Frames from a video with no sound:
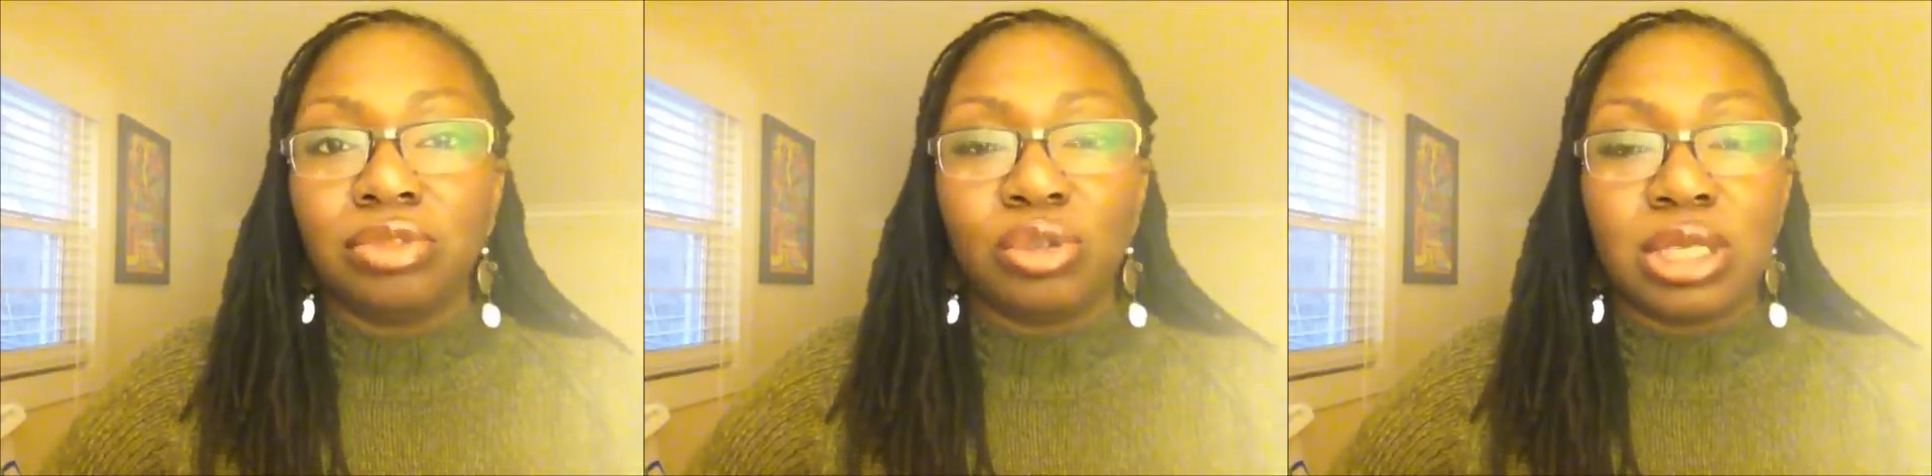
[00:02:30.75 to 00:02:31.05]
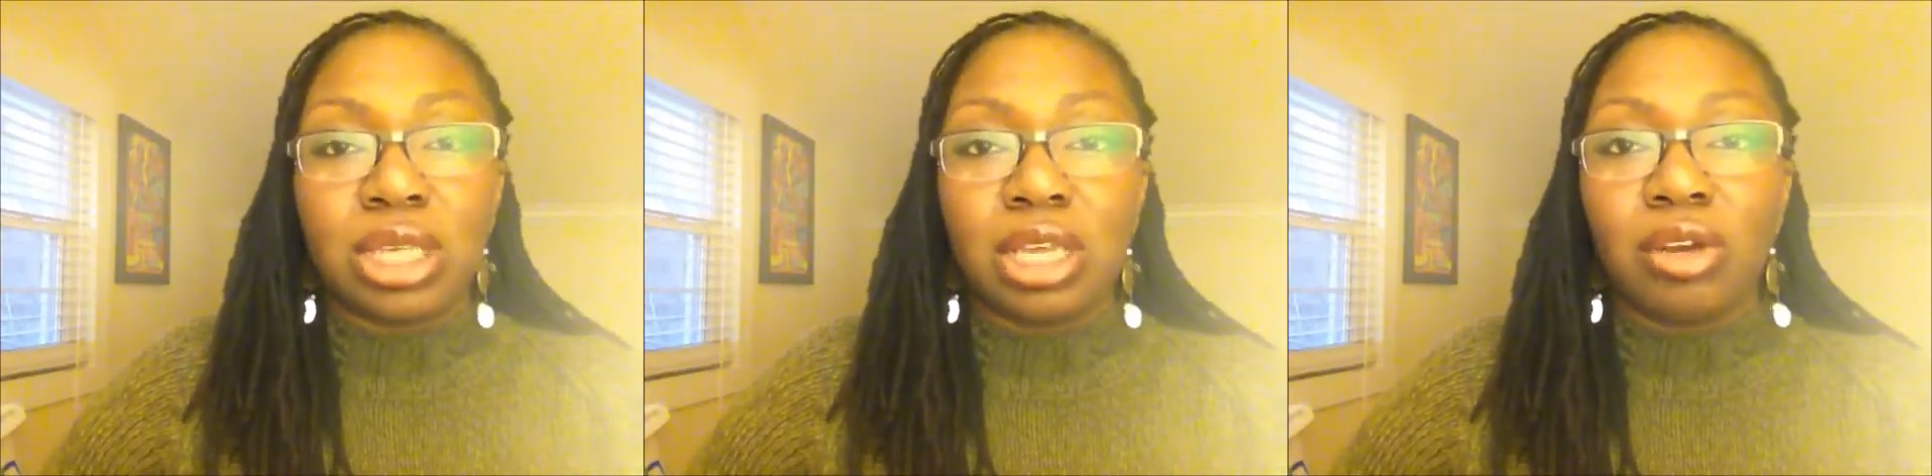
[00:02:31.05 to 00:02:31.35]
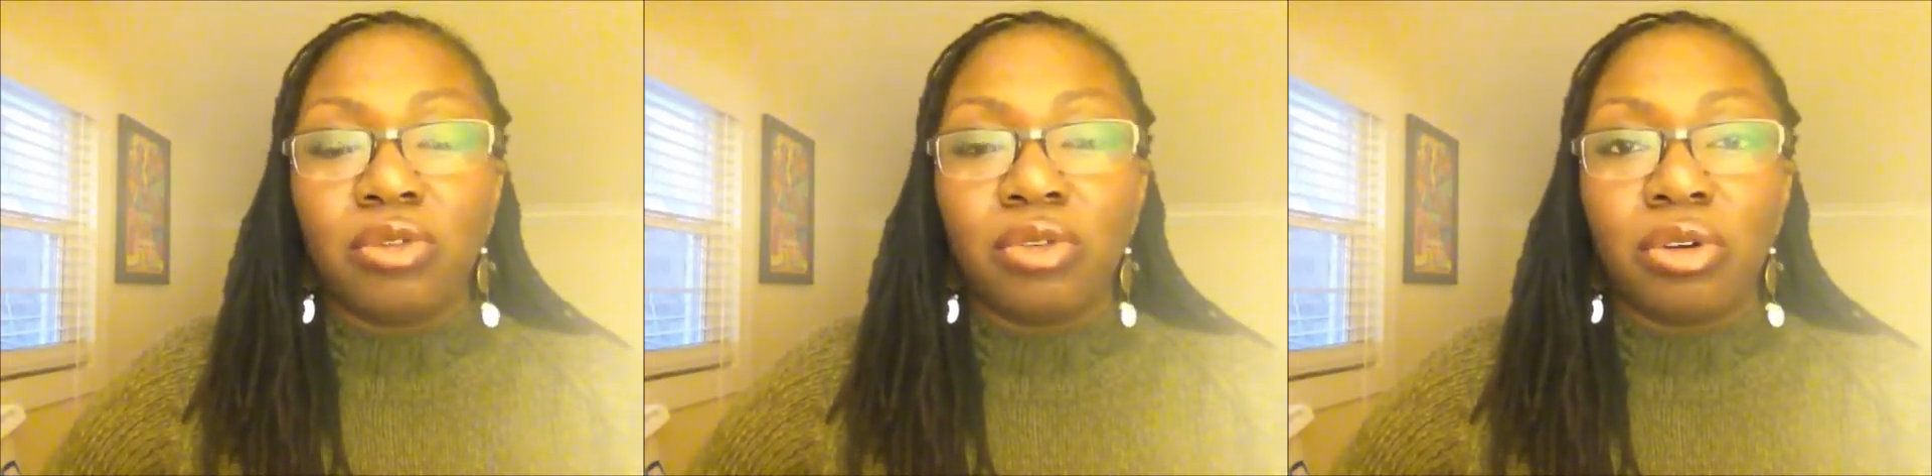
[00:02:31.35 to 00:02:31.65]
drizzle it
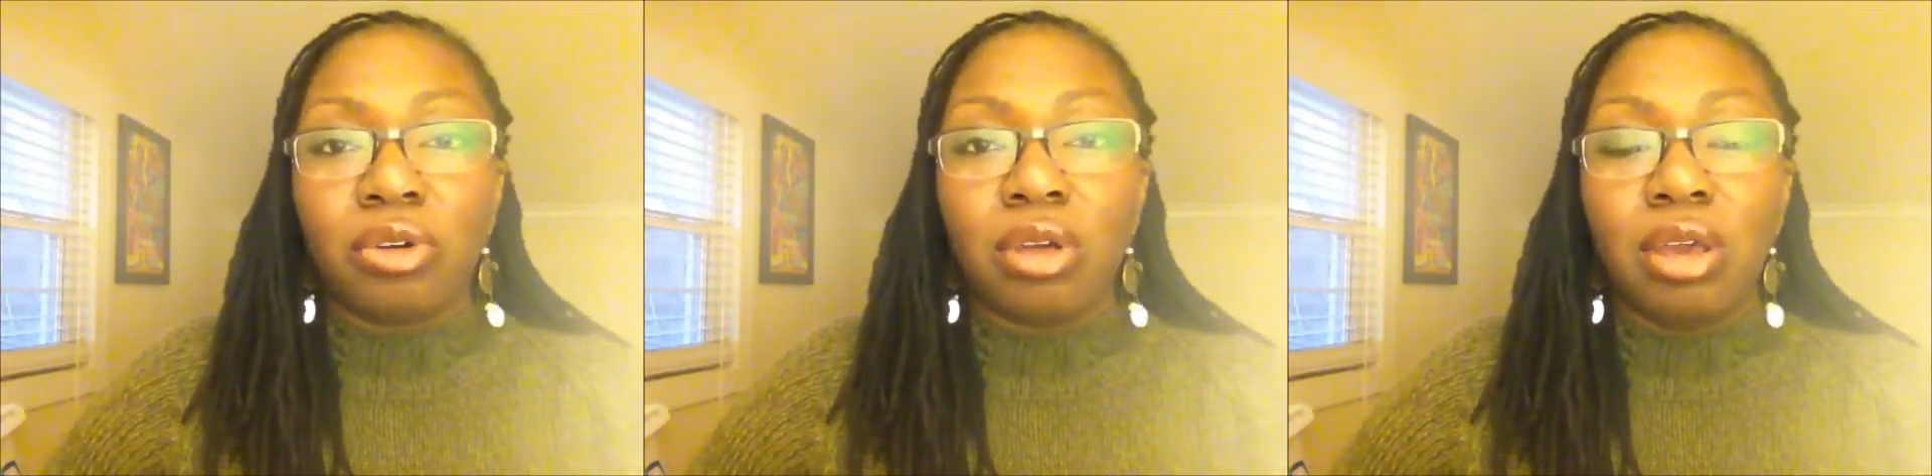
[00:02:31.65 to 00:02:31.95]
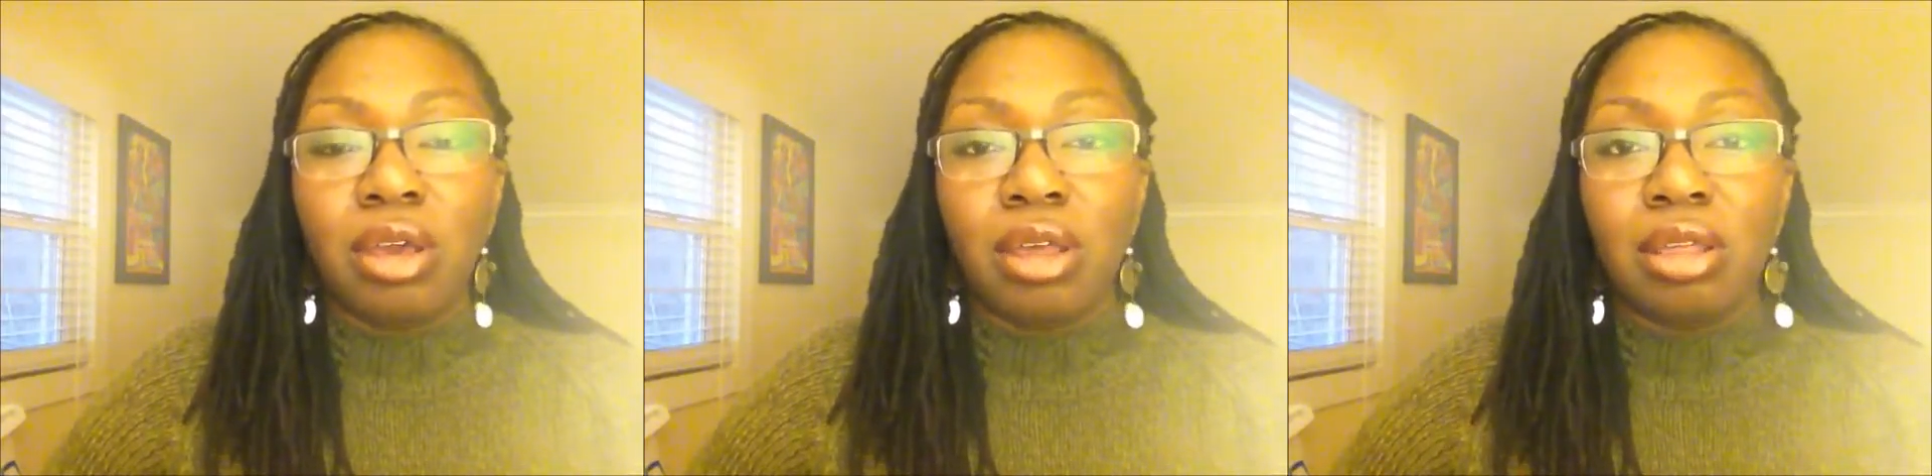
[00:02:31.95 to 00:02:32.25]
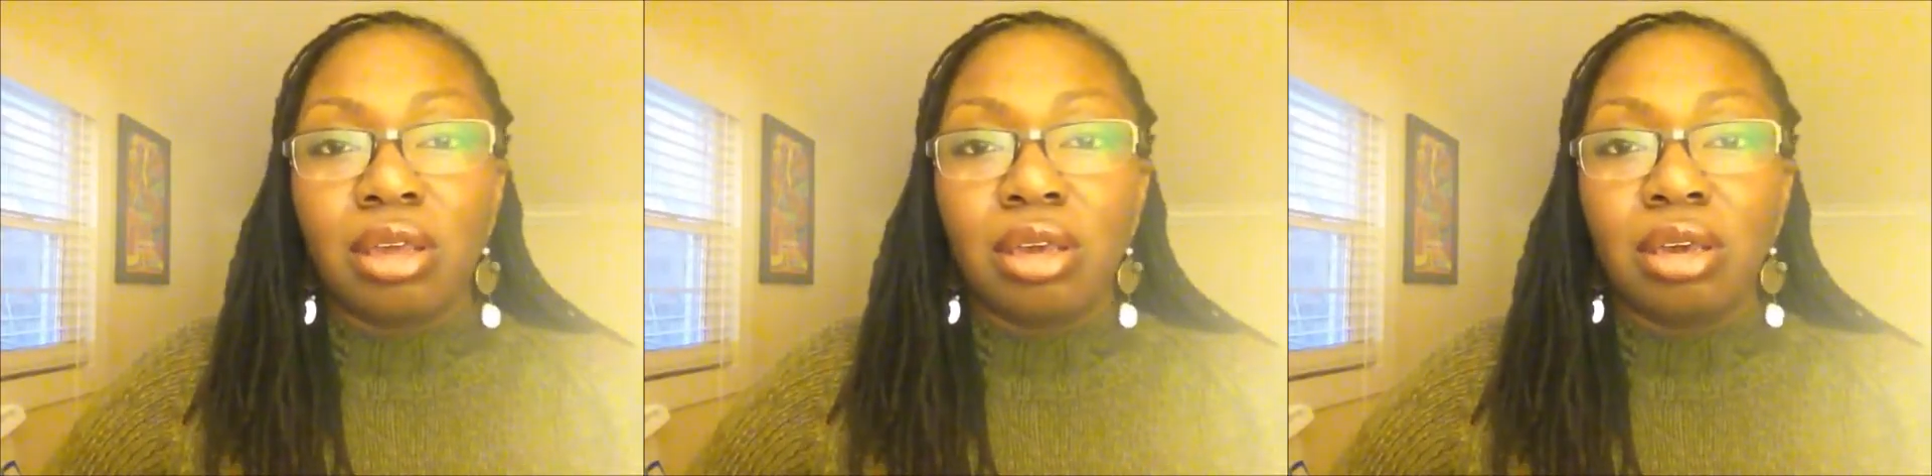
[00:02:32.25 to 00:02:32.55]
over
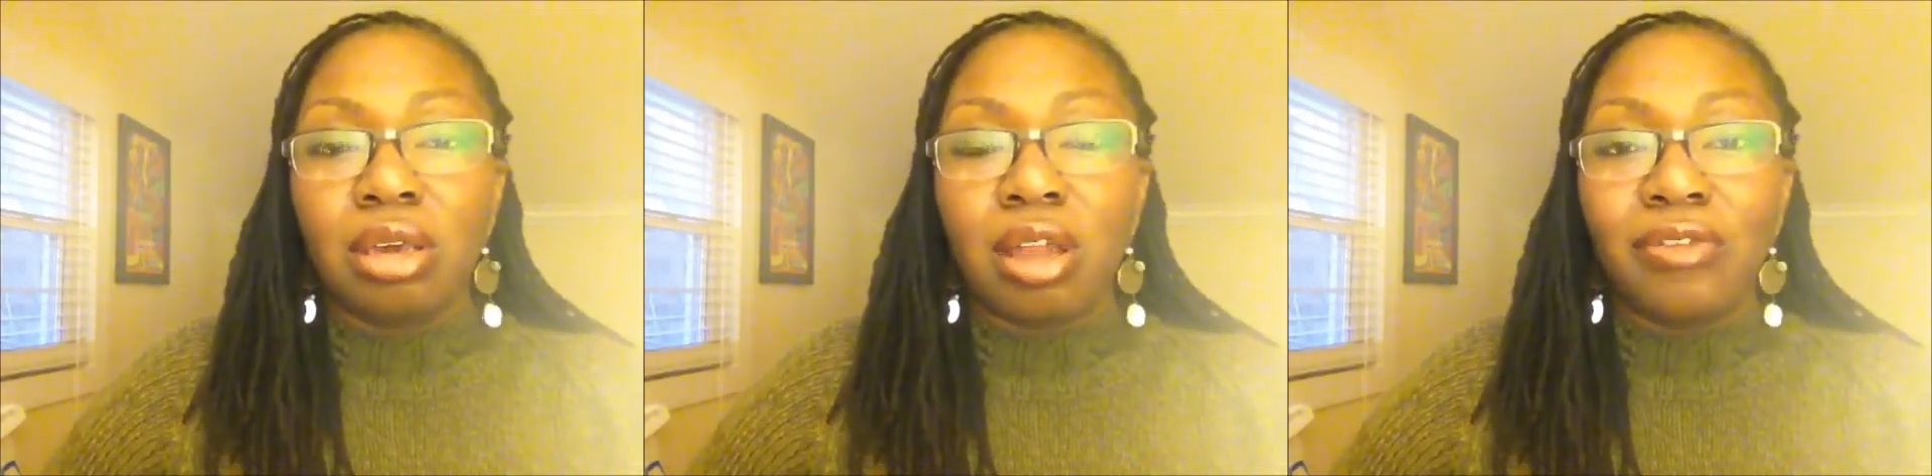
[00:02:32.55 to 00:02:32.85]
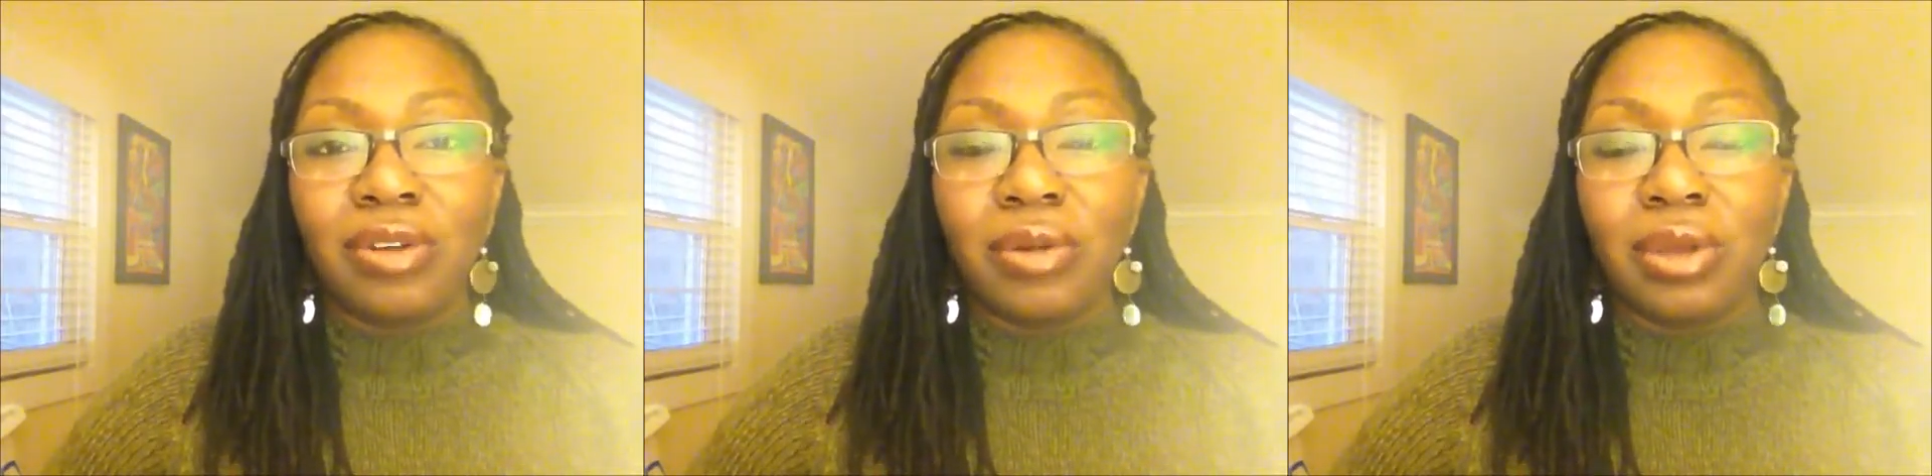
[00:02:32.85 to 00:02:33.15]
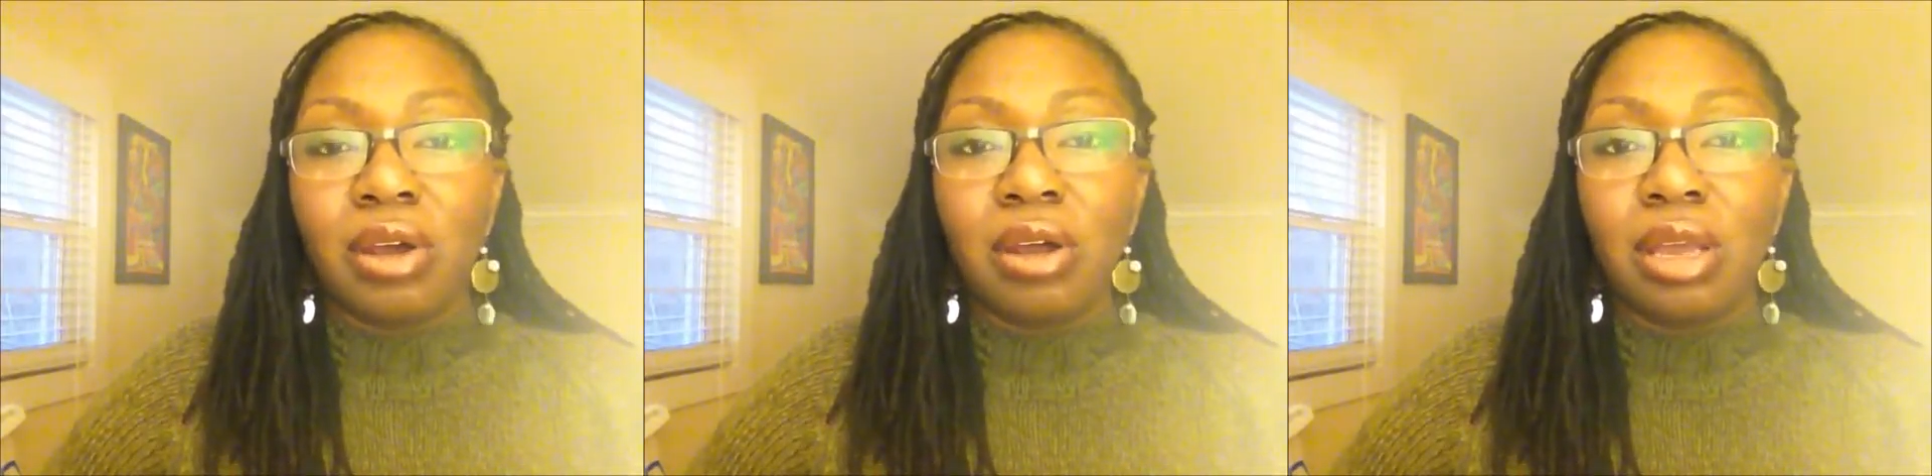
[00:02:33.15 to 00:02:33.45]
the cauliflower and
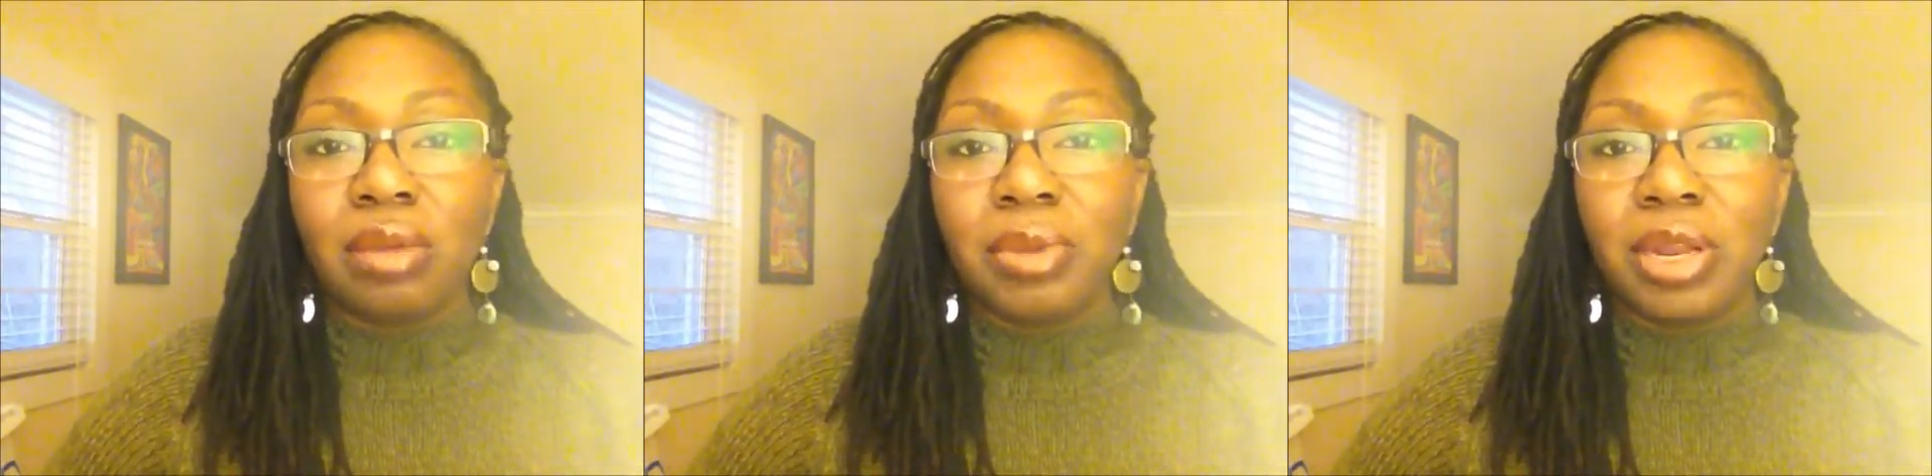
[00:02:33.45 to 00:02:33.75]
the garlic,